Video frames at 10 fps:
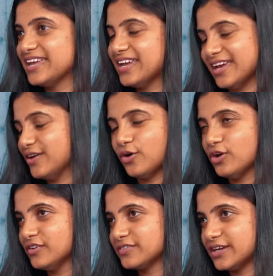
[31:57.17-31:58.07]
It, eh,
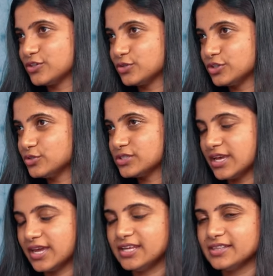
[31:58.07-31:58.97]
all of that you could use
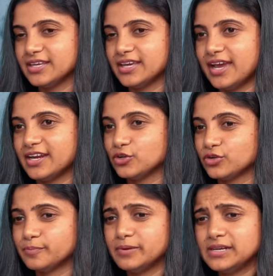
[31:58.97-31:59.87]
anything and you could